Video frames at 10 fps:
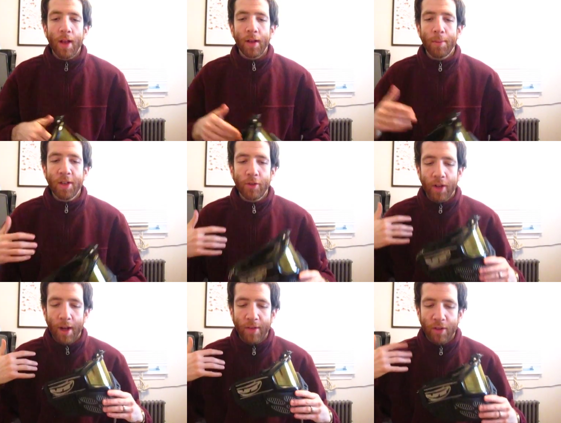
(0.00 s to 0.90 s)
let me just
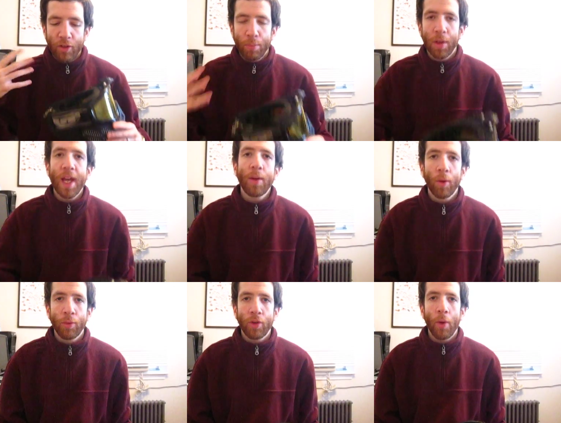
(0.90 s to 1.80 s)
kind of explain
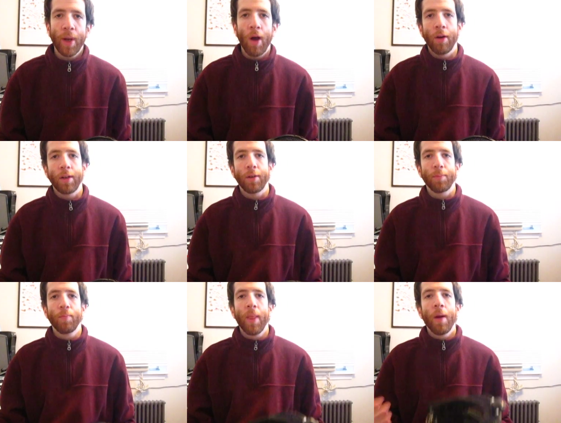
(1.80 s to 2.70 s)
what was going on here.
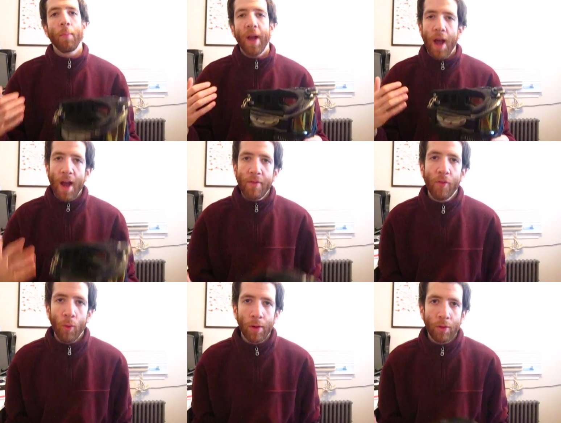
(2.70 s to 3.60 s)
My
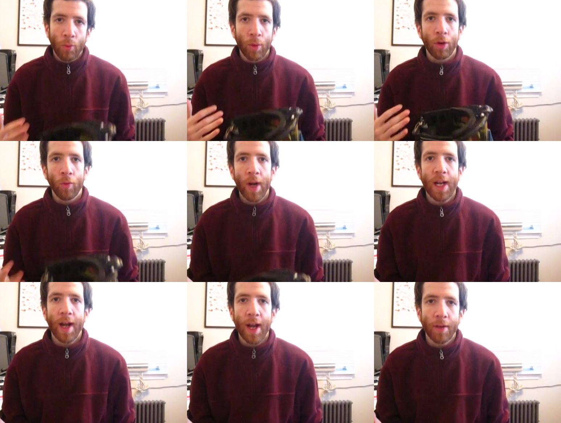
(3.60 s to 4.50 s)
i4s were
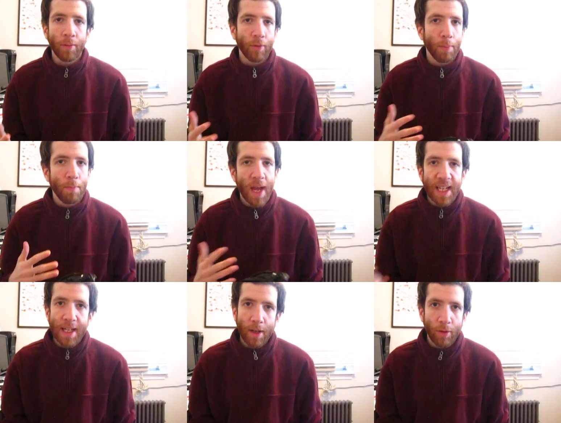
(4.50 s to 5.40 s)
great, I had them for
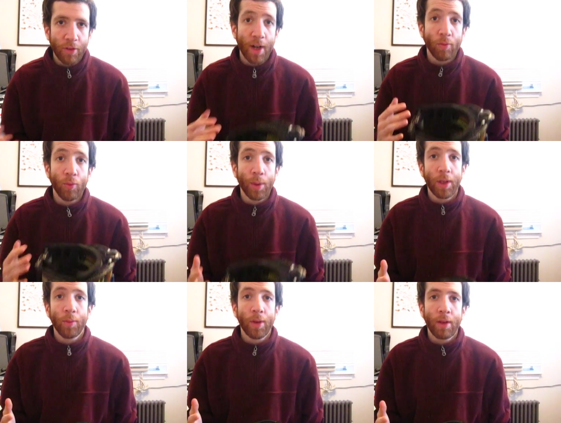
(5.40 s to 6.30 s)
many years and I
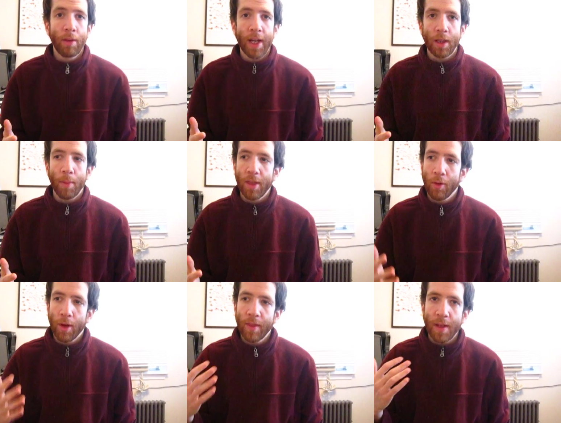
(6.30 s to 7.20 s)
really liked them. I
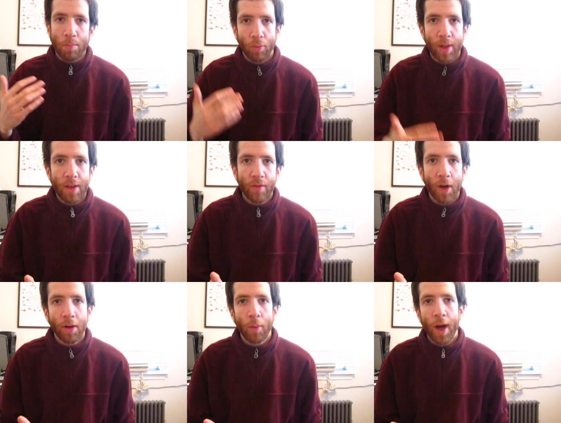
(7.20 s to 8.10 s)
thought they breathed
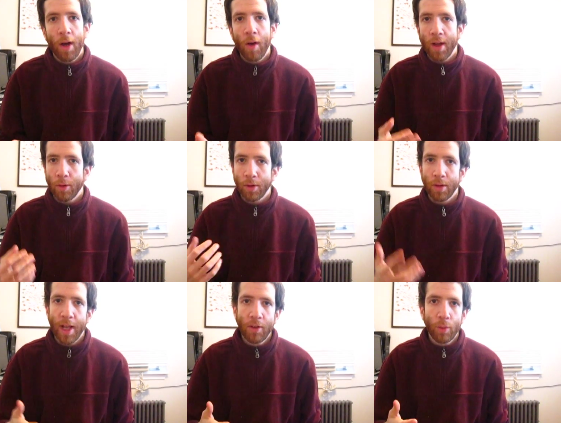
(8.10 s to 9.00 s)
very well, I thought
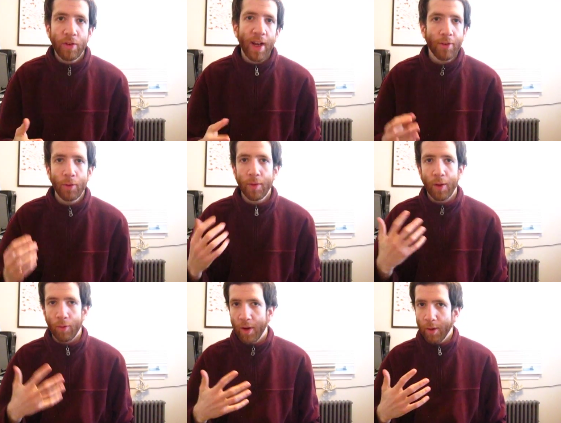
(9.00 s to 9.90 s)
the lens was excellent,
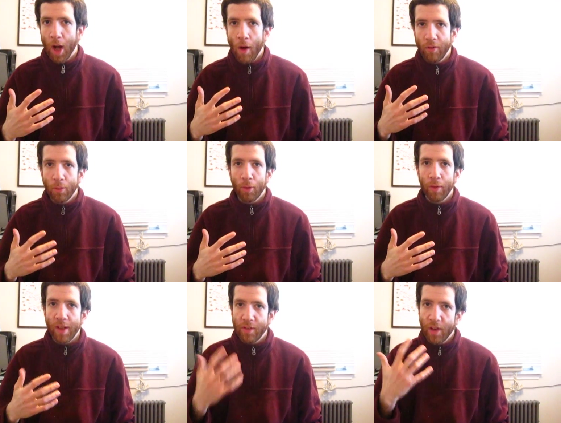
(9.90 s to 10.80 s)
they were very
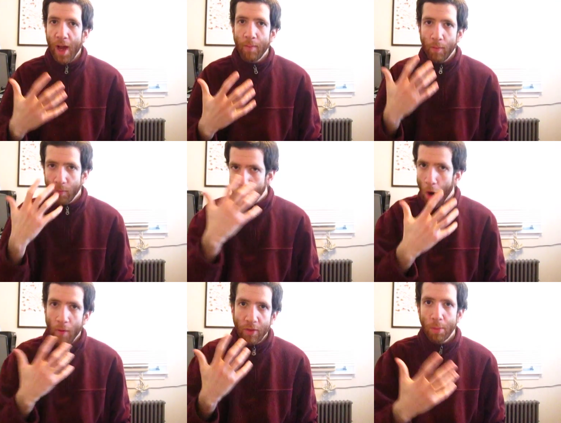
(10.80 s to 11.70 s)
comfortable, they sat
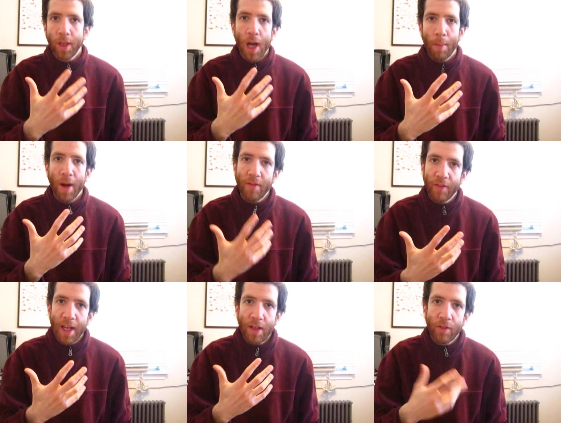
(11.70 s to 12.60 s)
comfortably on my
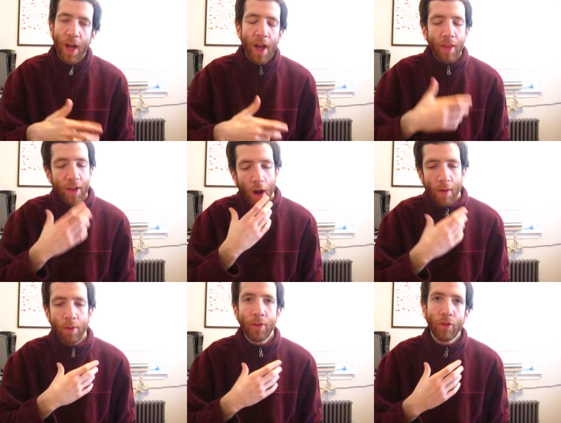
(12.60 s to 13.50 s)
face. The
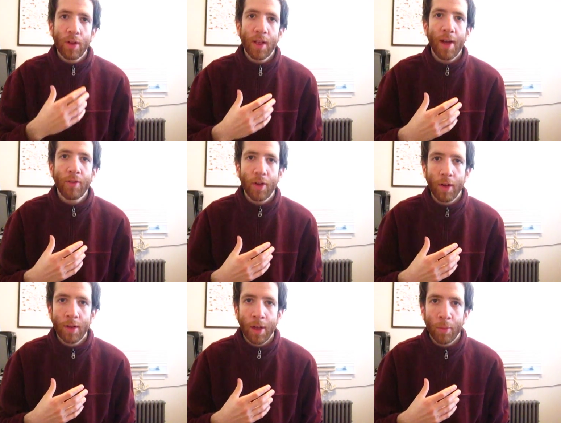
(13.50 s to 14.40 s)
coverage left
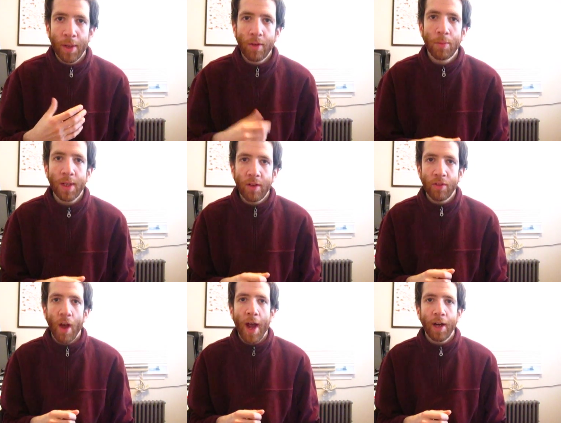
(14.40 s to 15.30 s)
a little bit to be
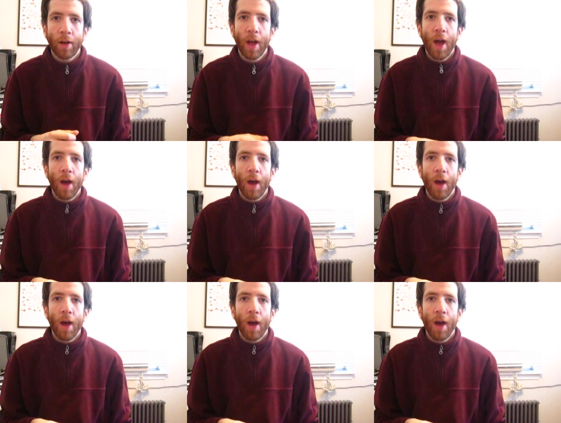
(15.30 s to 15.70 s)
desired,